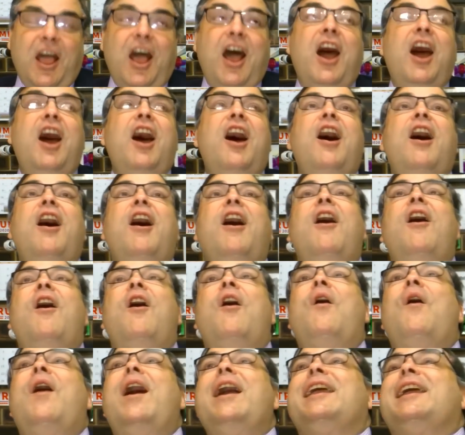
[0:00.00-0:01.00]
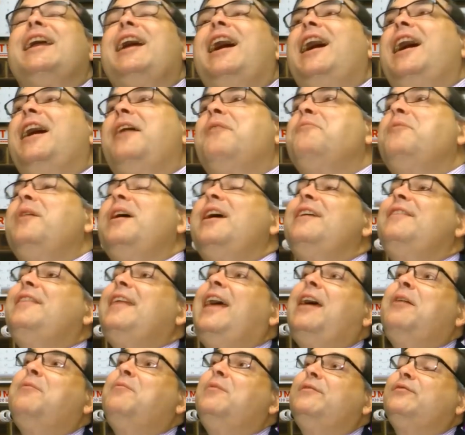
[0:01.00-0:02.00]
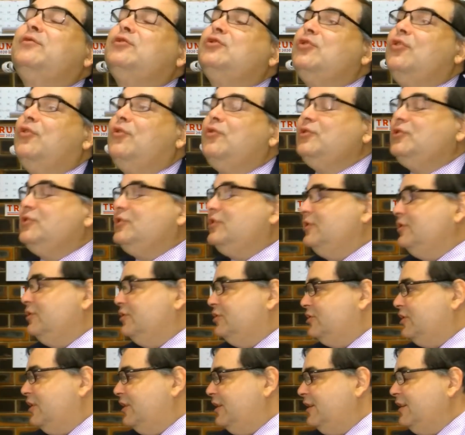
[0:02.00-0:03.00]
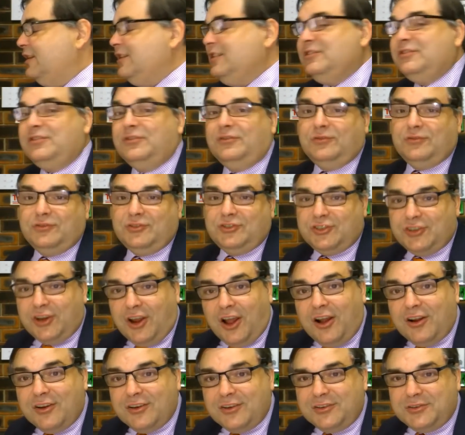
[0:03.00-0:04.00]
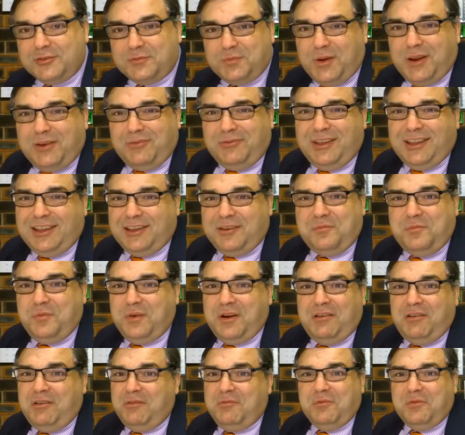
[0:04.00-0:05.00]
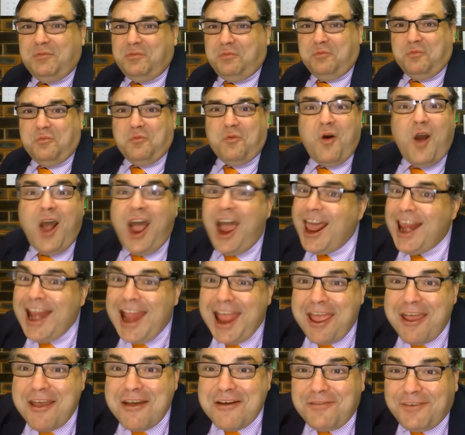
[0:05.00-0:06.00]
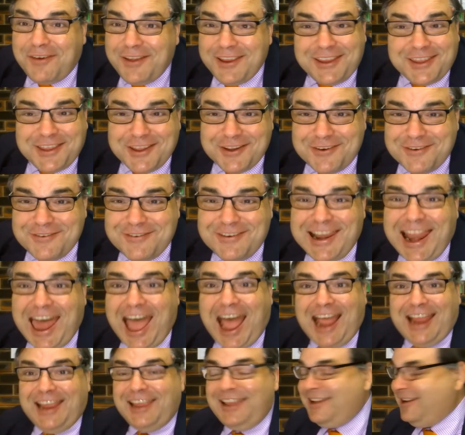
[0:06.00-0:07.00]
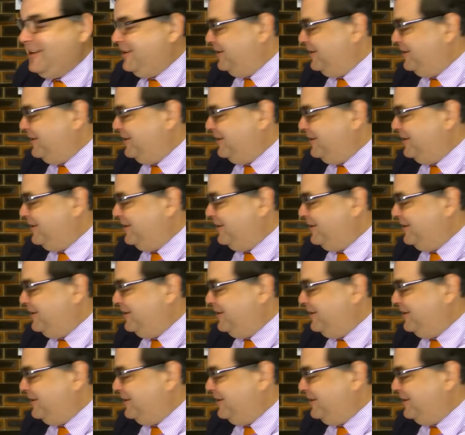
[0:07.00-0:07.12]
Oh, I can't wear that with shorts and jeans or joggers. Well, you can wear it with whatever you like.